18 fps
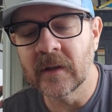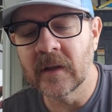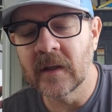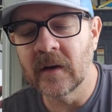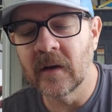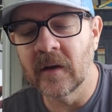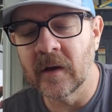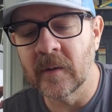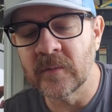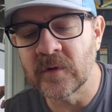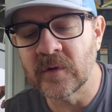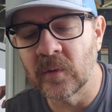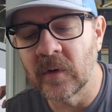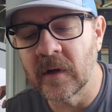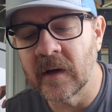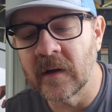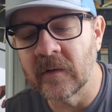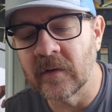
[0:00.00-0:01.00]
the arms or
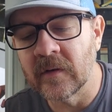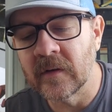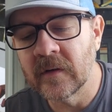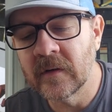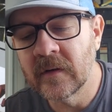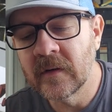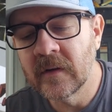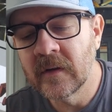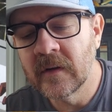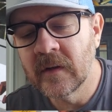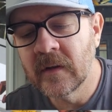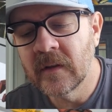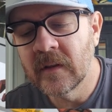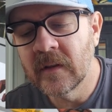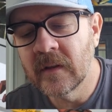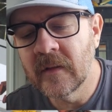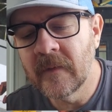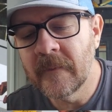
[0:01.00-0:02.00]
whatever
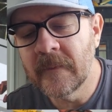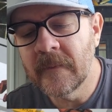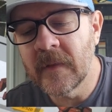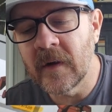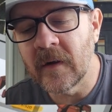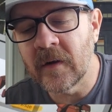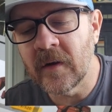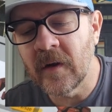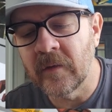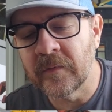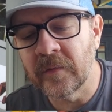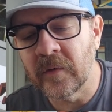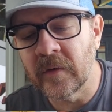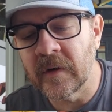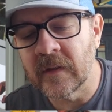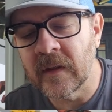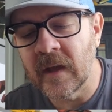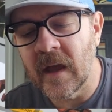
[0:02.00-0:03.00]
they're called
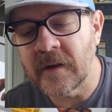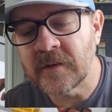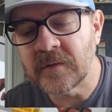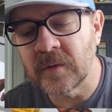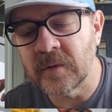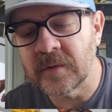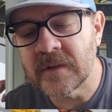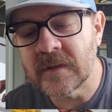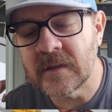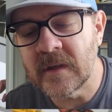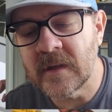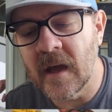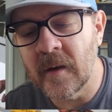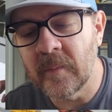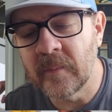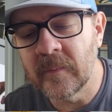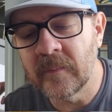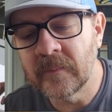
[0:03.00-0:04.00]
for in the actual step.